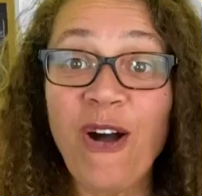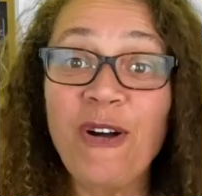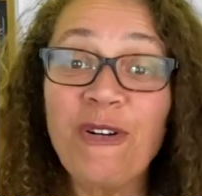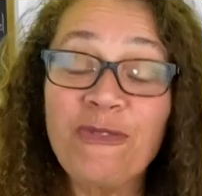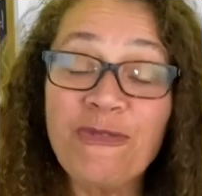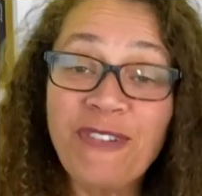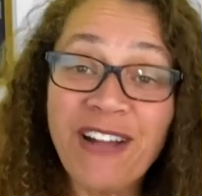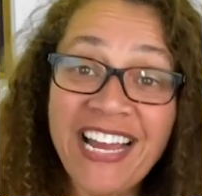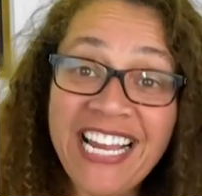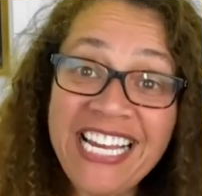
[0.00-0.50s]

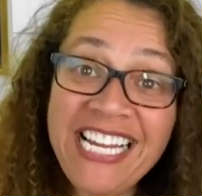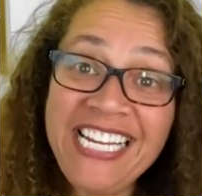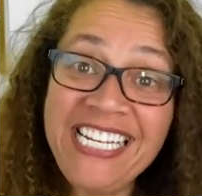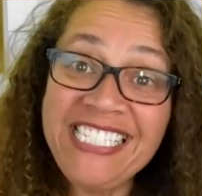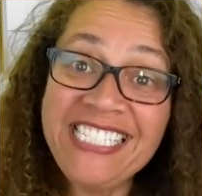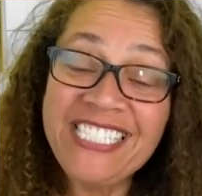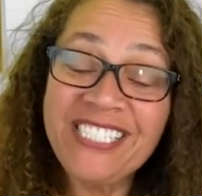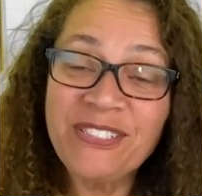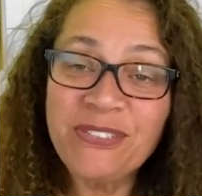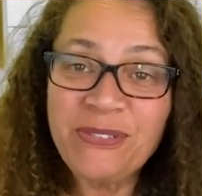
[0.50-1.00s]
All
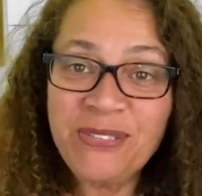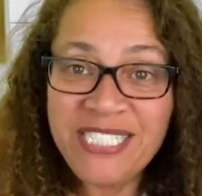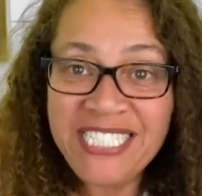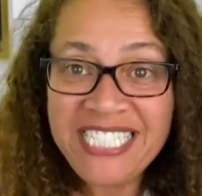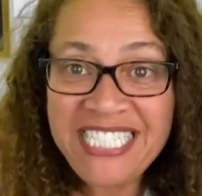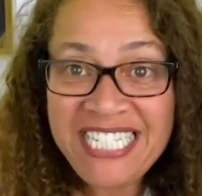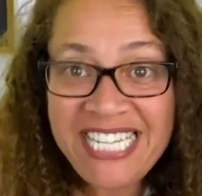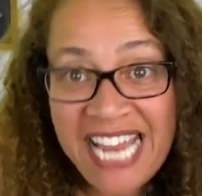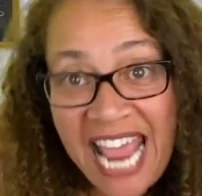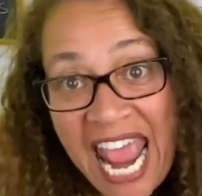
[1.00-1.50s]
right, so
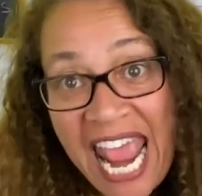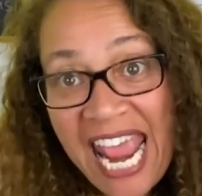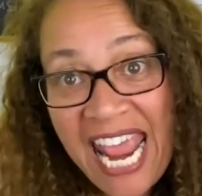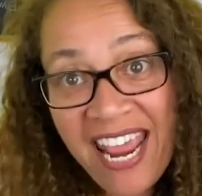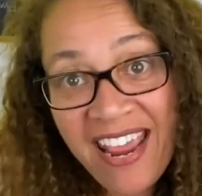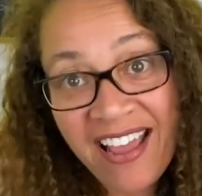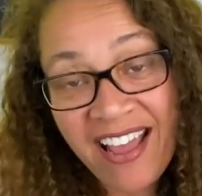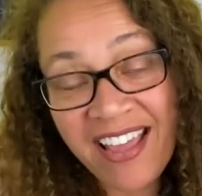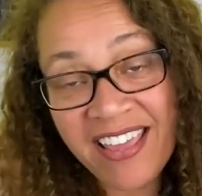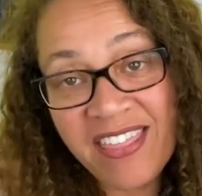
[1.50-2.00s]

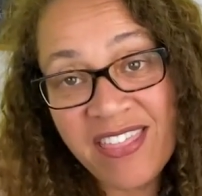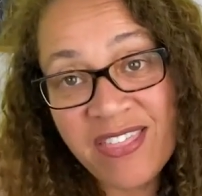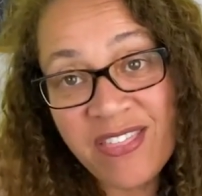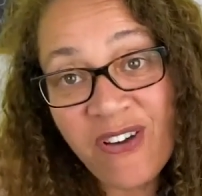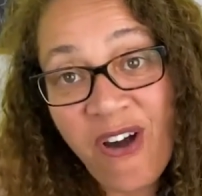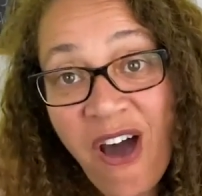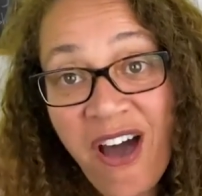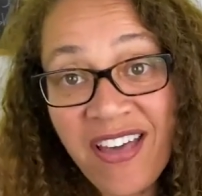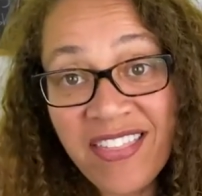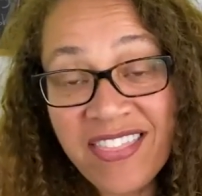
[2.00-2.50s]
today I
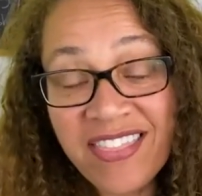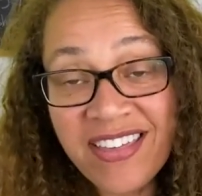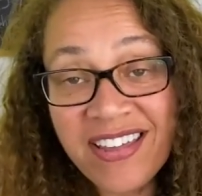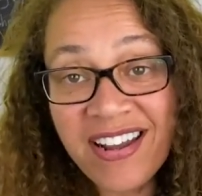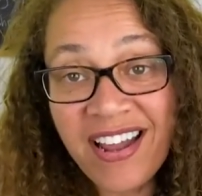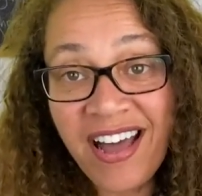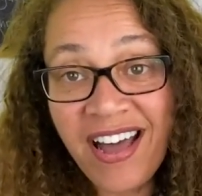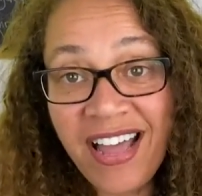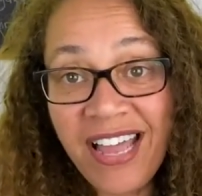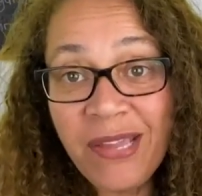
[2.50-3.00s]
thought
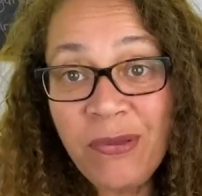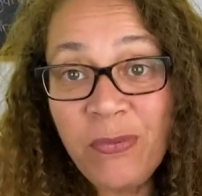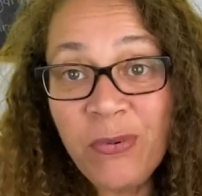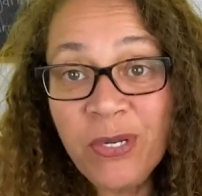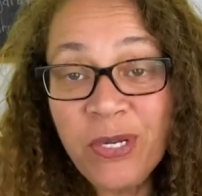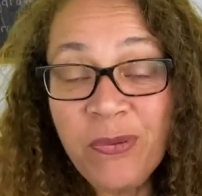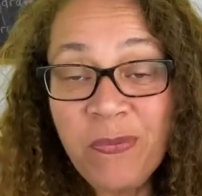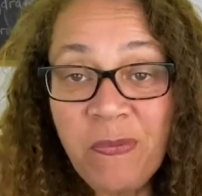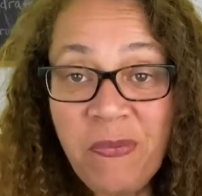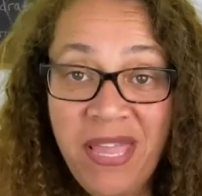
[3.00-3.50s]
that I
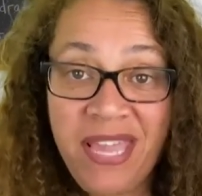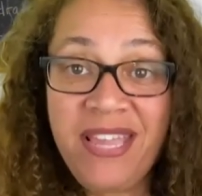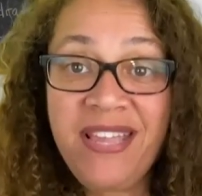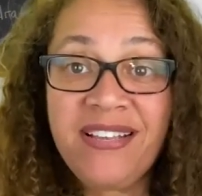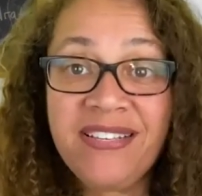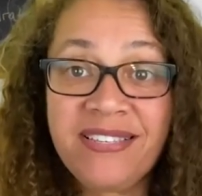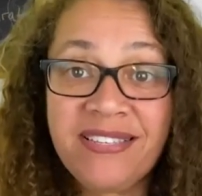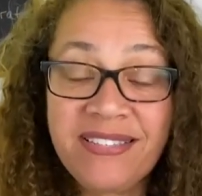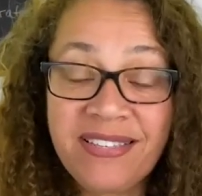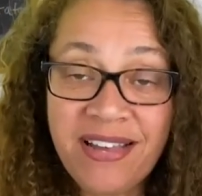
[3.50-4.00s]
would
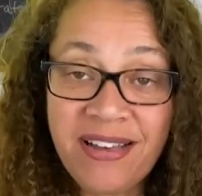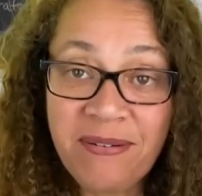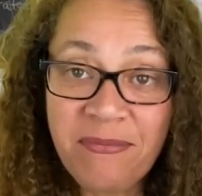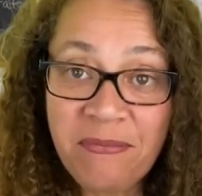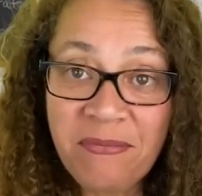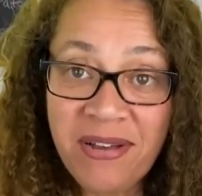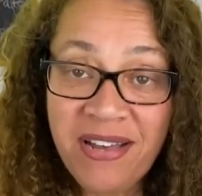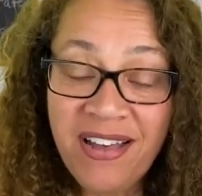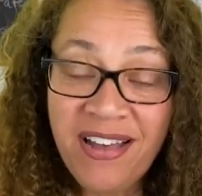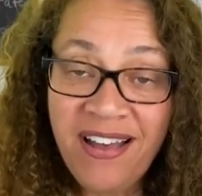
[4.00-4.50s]
make
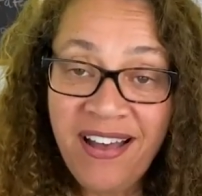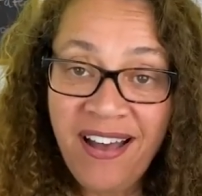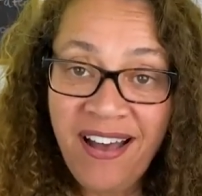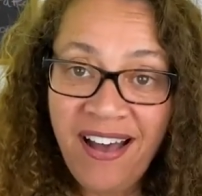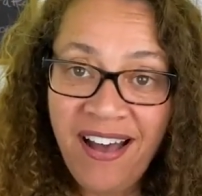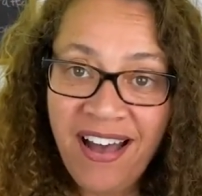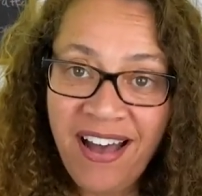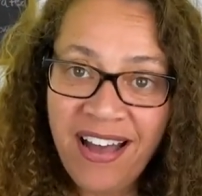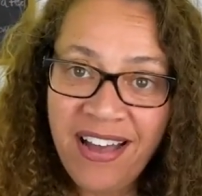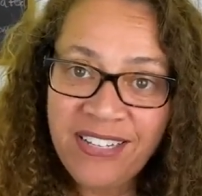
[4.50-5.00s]
some
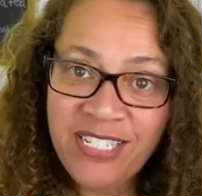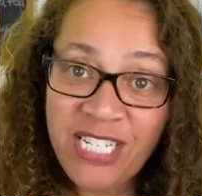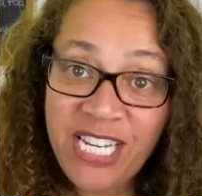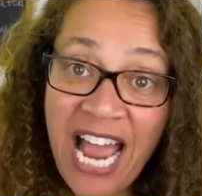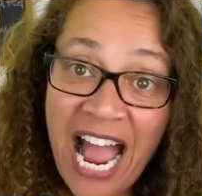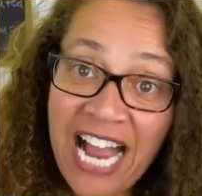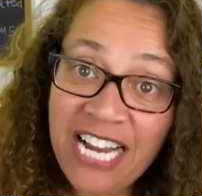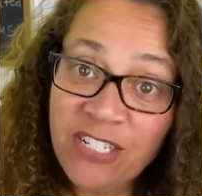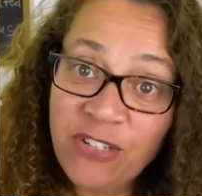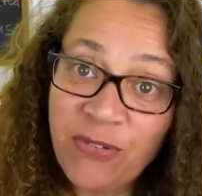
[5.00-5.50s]

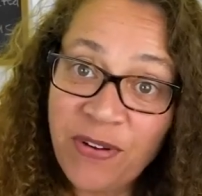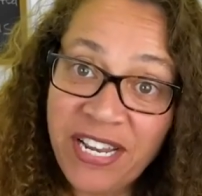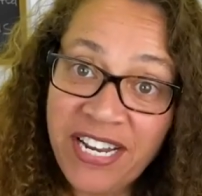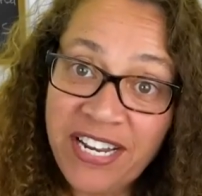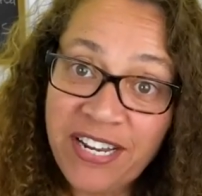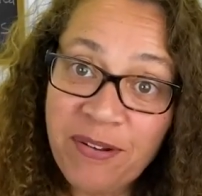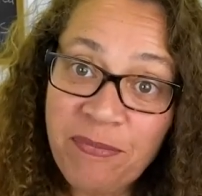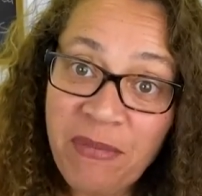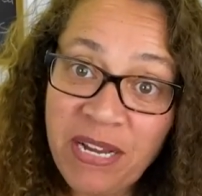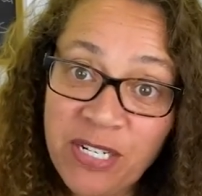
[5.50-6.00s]

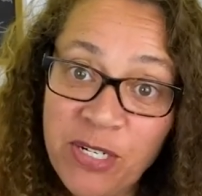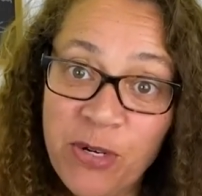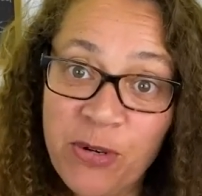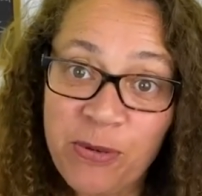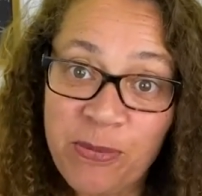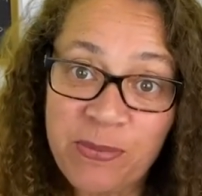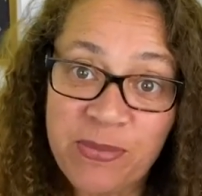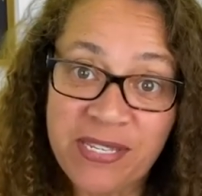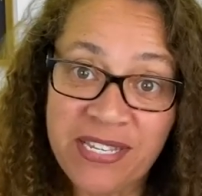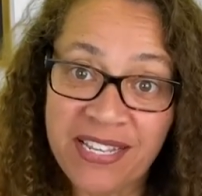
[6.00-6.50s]
dehydrated
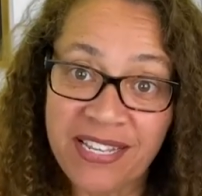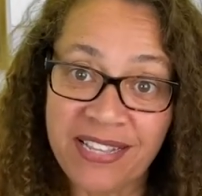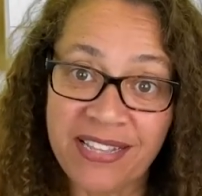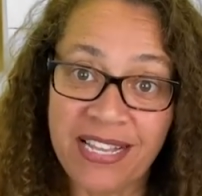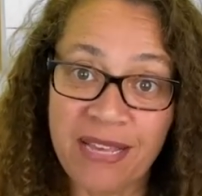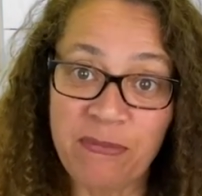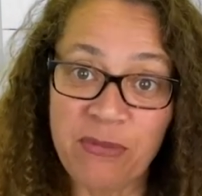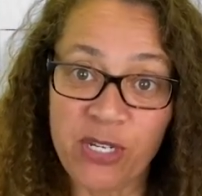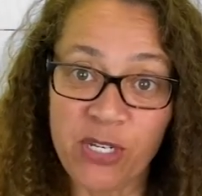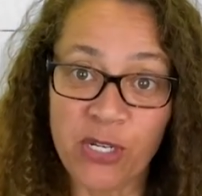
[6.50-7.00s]
mushrooms.
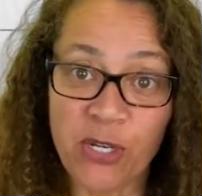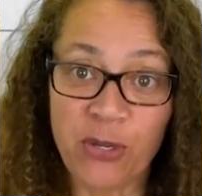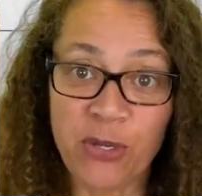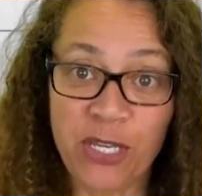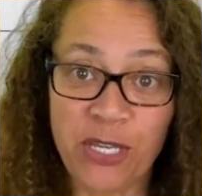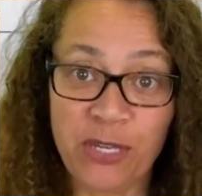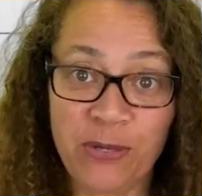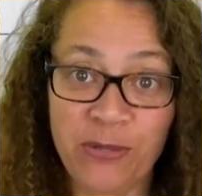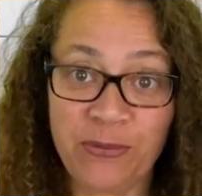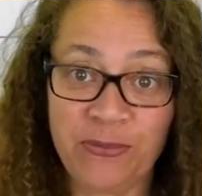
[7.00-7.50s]
Let me show
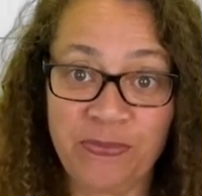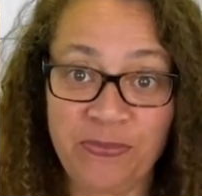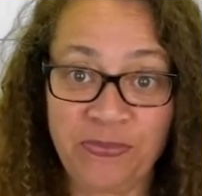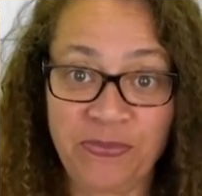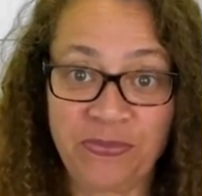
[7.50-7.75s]
you.